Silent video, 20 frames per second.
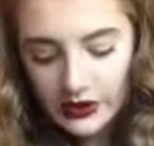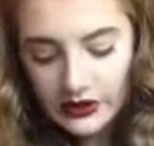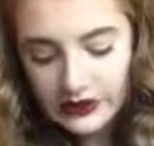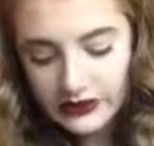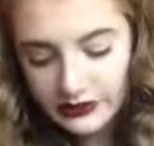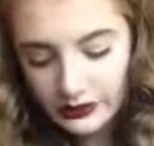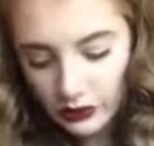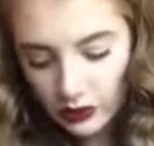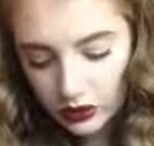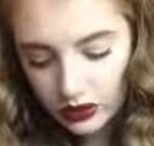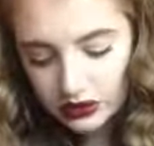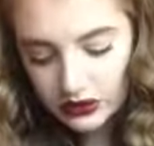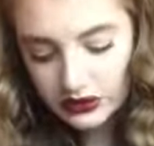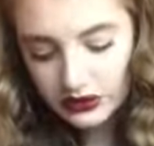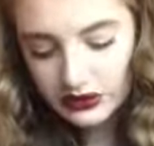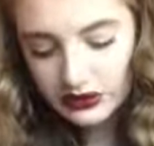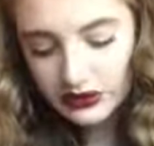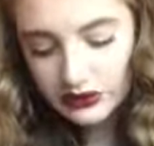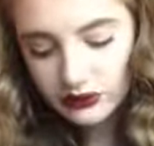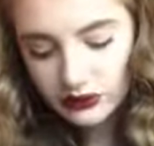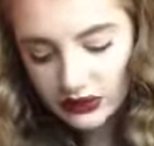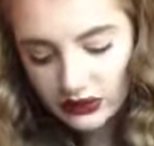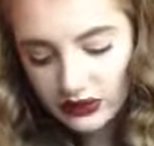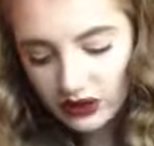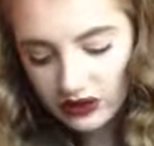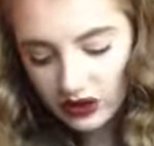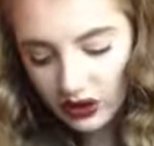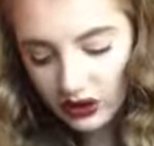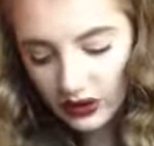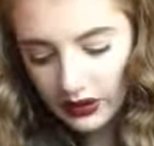Swatches
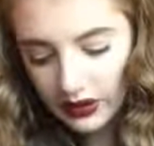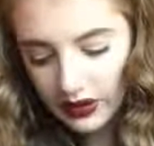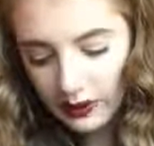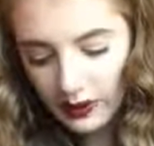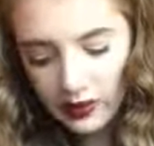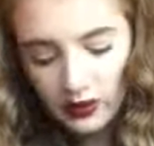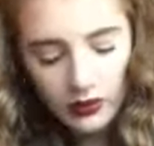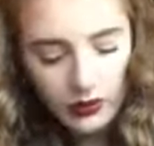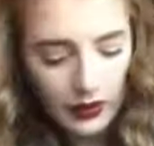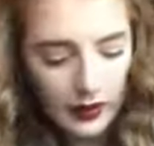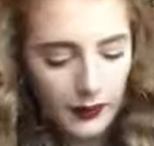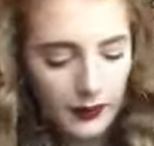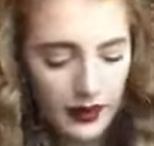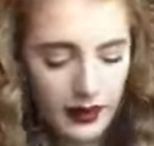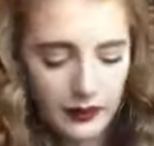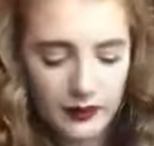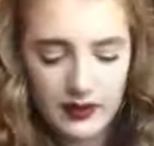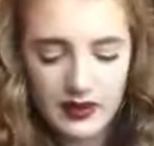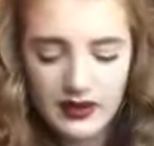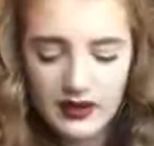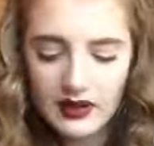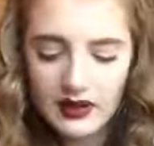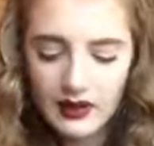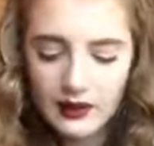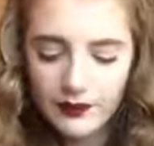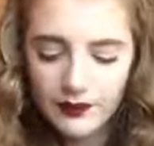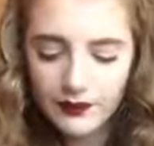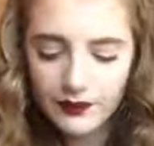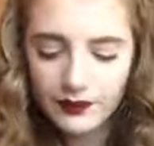really chunky but quite pigmented.